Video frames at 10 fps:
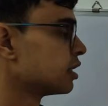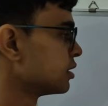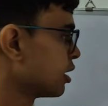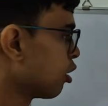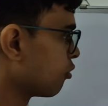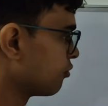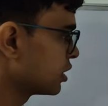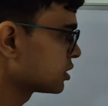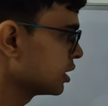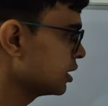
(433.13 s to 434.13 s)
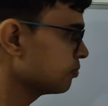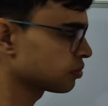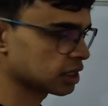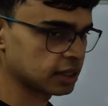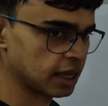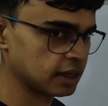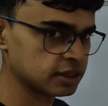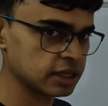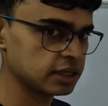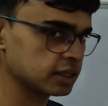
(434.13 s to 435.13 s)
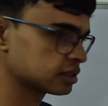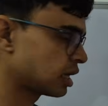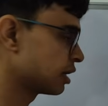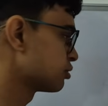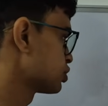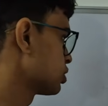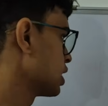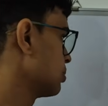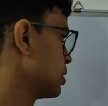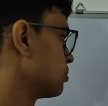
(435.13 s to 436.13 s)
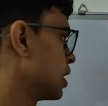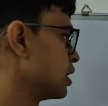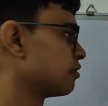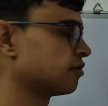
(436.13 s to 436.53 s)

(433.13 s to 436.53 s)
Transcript: then obviously there are 3 things that you should keep in mind.